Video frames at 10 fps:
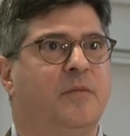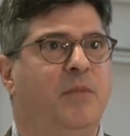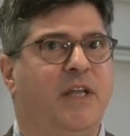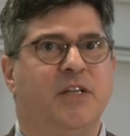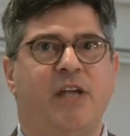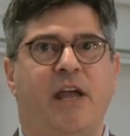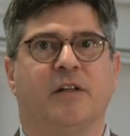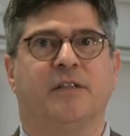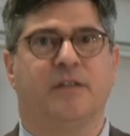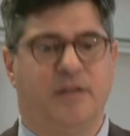being
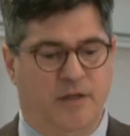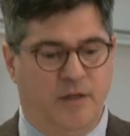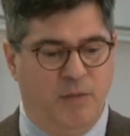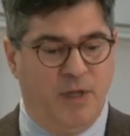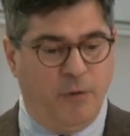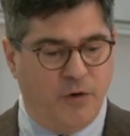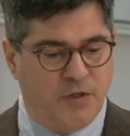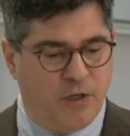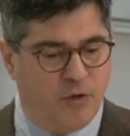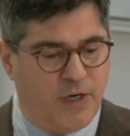jailed, being
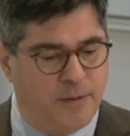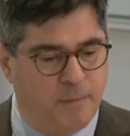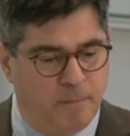persecuted.